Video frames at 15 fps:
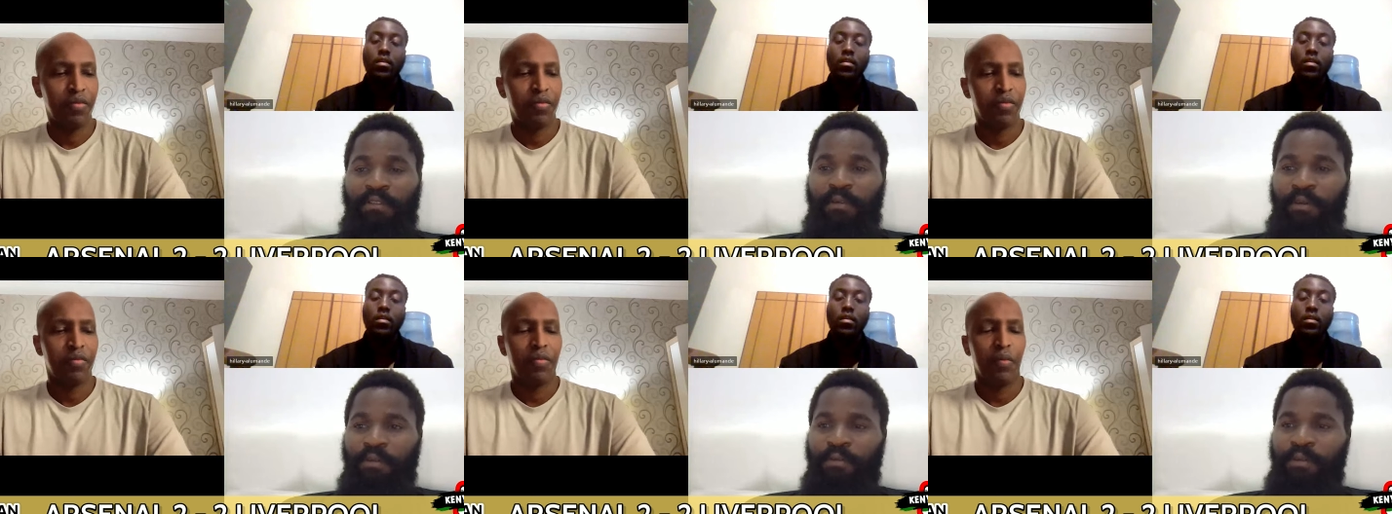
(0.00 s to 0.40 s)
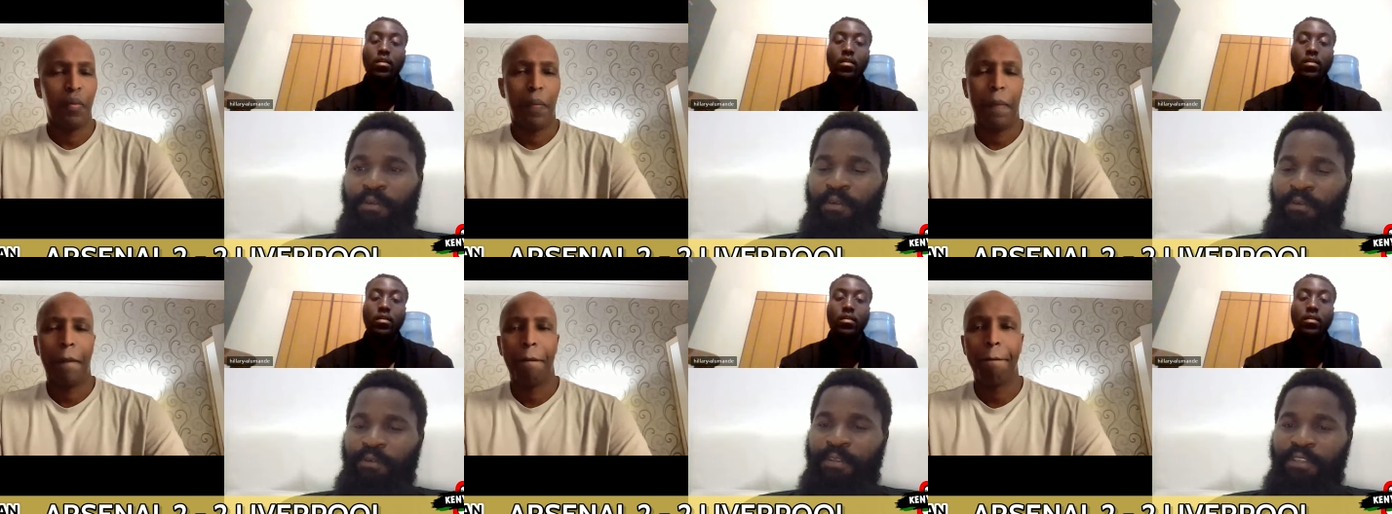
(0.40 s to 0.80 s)
Speaker 1: off,
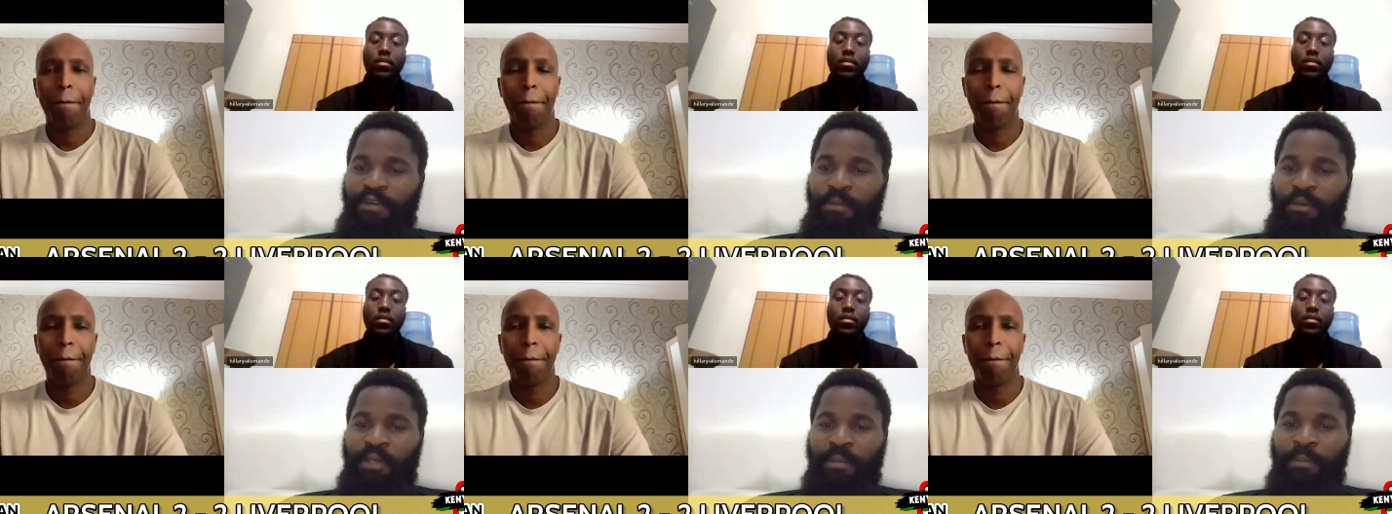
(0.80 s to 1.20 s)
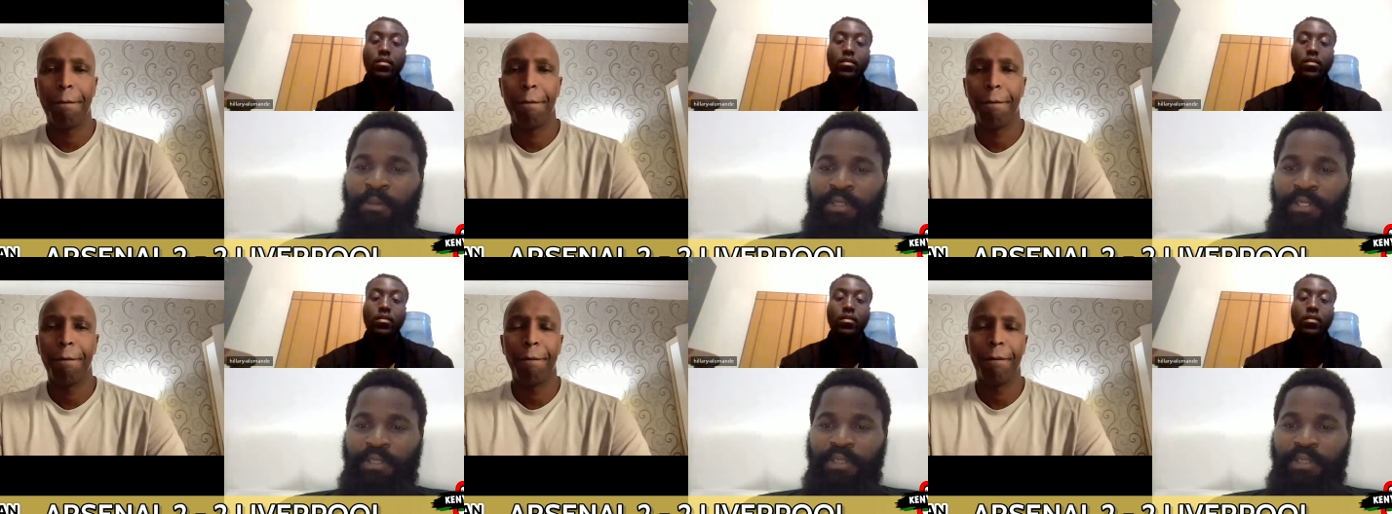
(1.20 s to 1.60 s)
off, off his
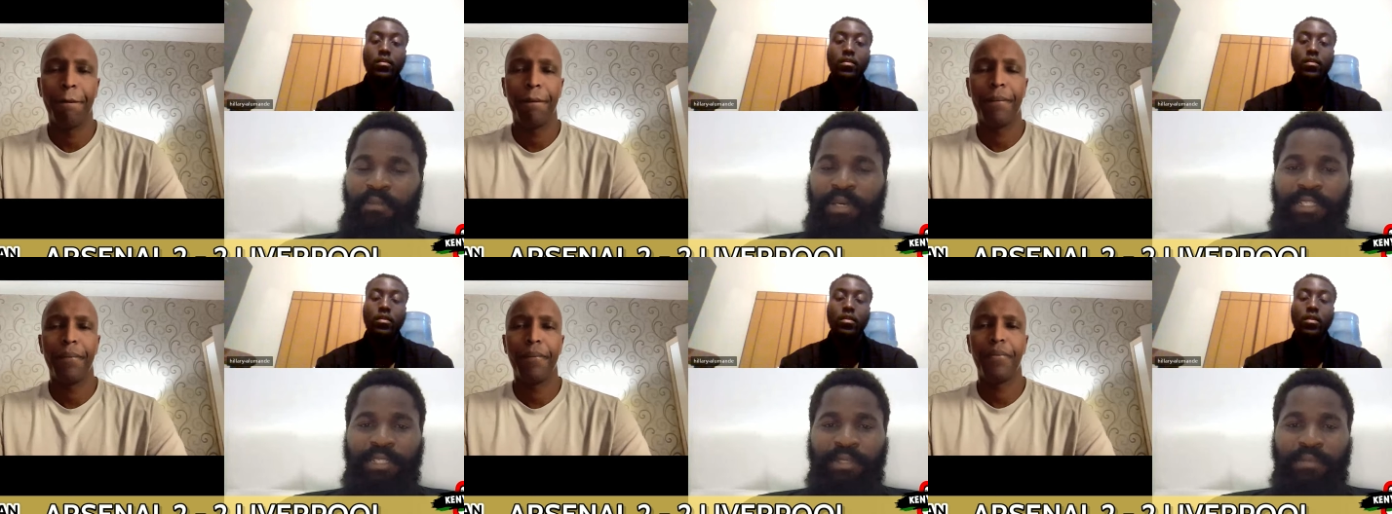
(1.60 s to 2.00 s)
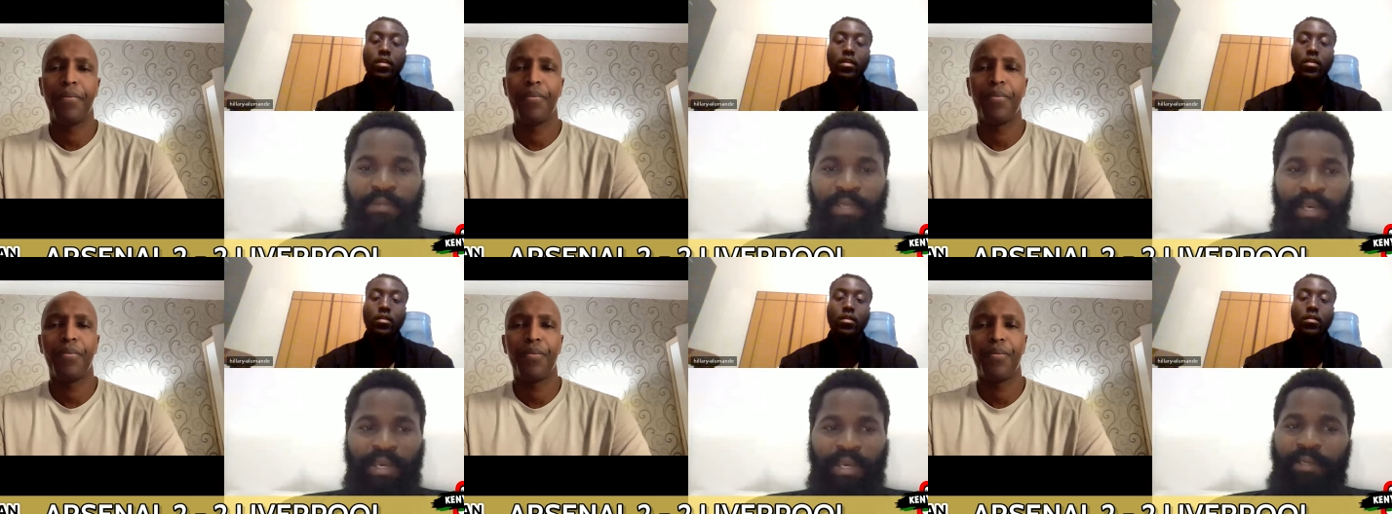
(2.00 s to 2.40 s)
normal position,
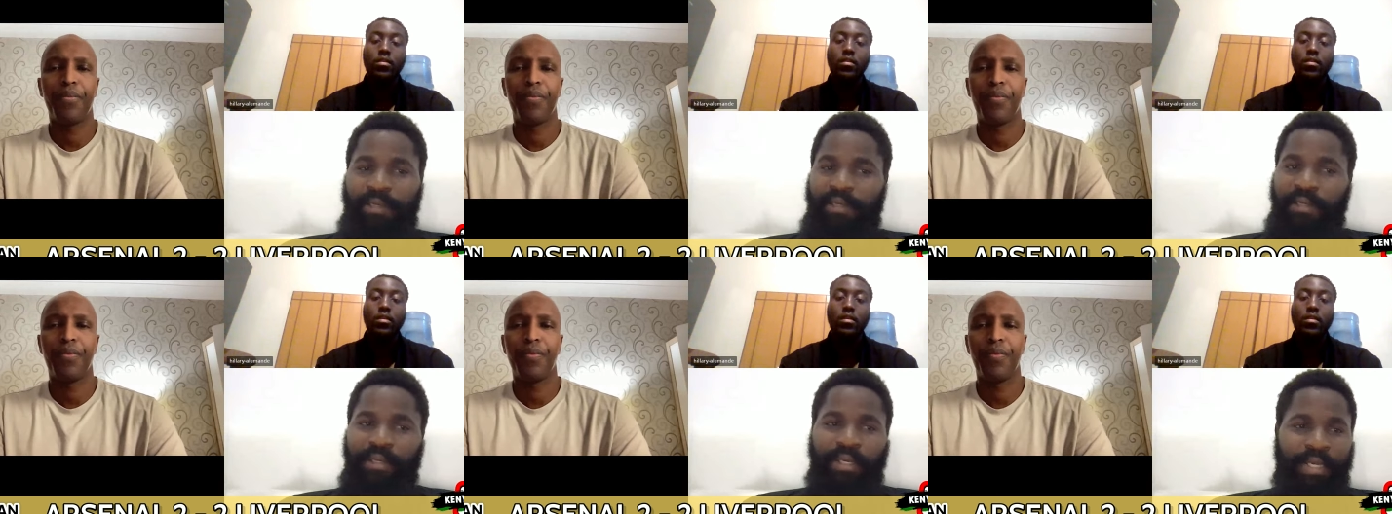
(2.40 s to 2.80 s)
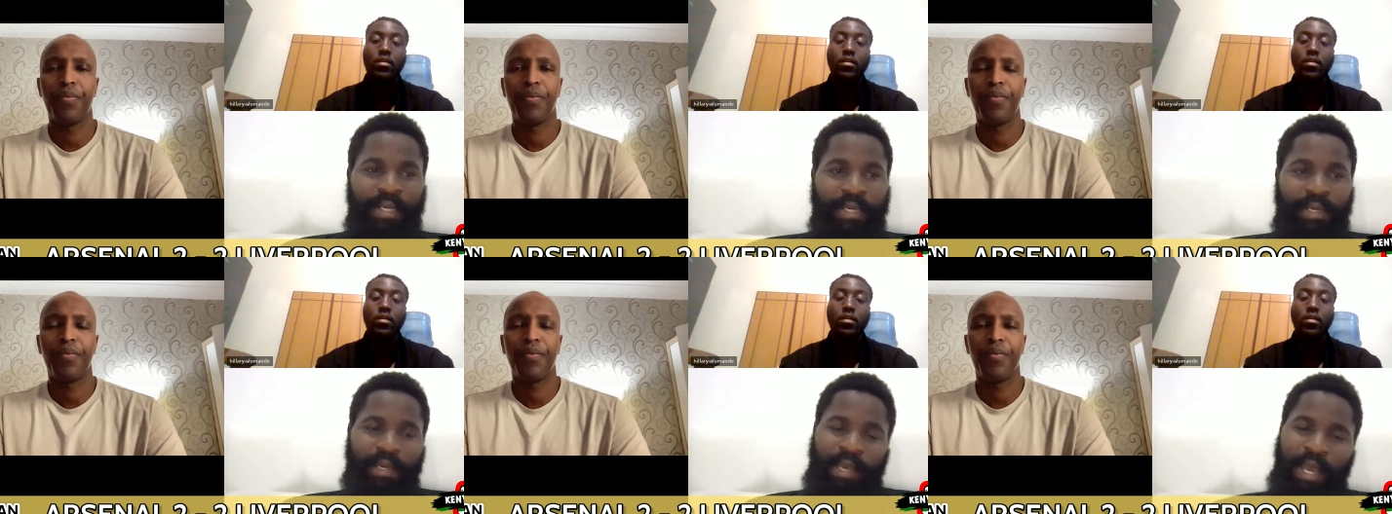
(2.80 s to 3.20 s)
but and